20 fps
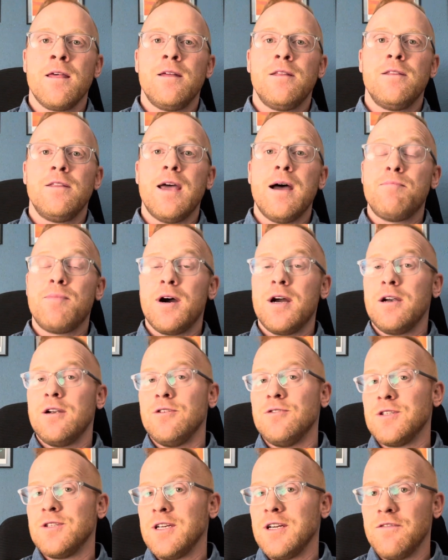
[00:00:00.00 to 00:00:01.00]
That buyer
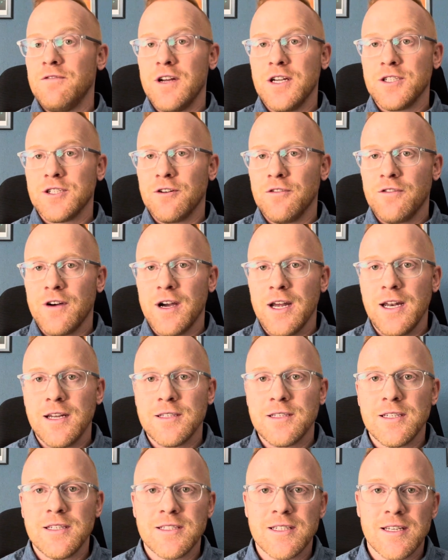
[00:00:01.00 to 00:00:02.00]
using conventional
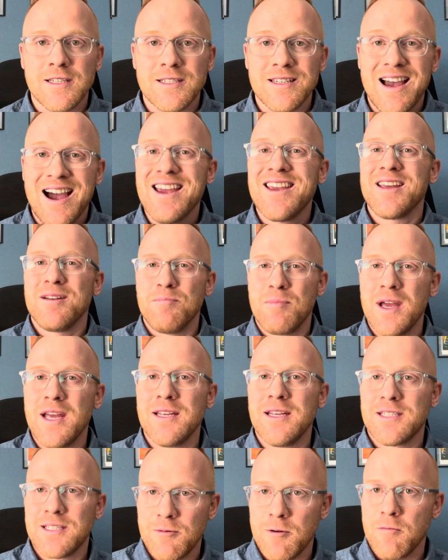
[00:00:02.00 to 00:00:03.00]
financing says, I can pay
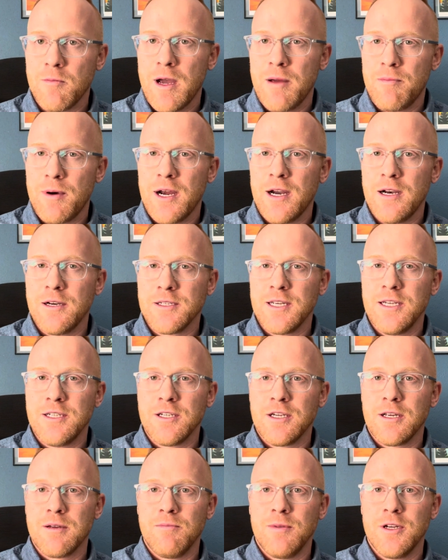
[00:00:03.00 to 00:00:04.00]
some of my buyer's
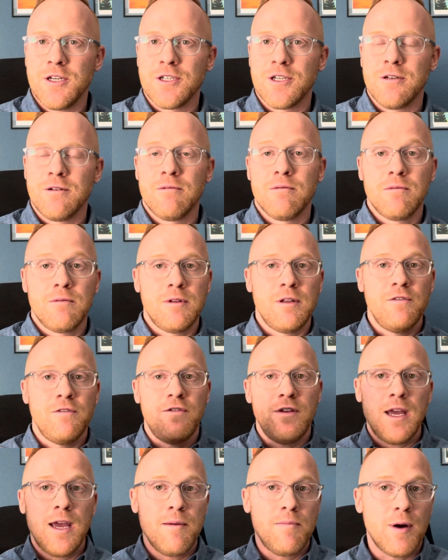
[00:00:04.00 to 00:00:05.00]
agent commission. The
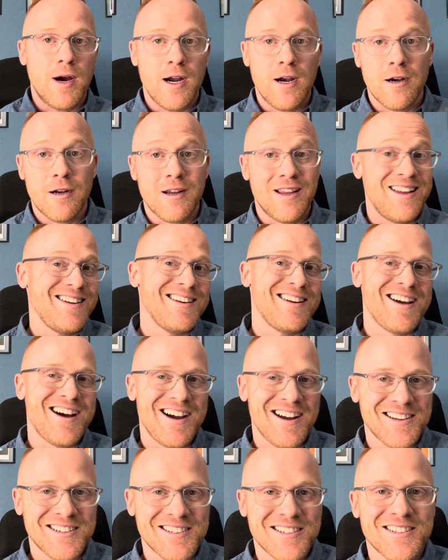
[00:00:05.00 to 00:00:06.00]
VA buyer
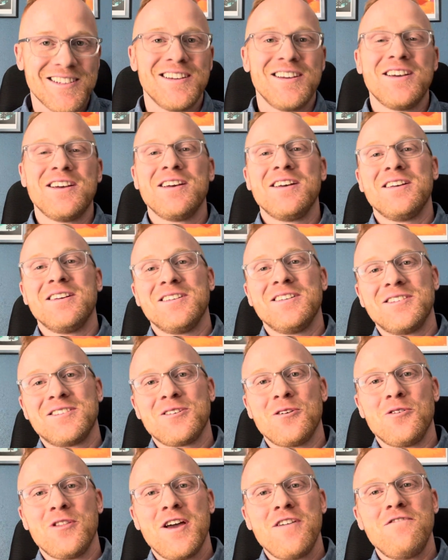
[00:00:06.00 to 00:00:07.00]
cannot.
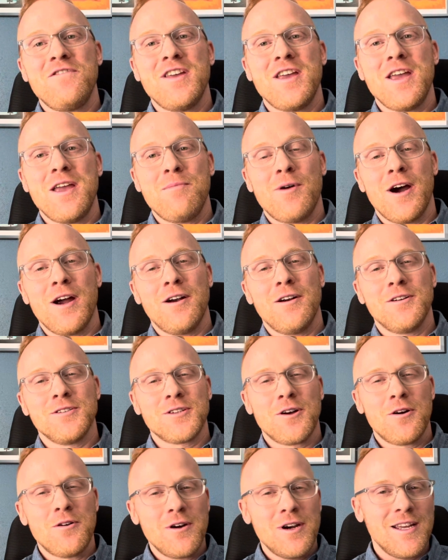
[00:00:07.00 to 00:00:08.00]
So that VA buyer is
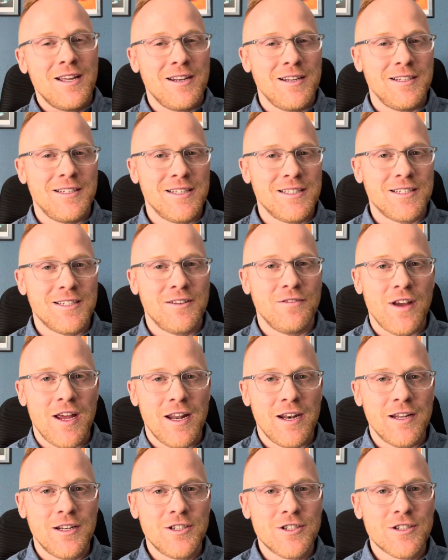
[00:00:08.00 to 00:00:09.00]
already at a
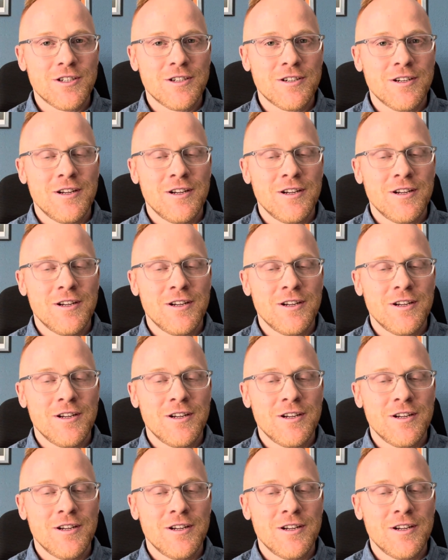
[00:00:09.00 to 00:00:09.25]
disadvantage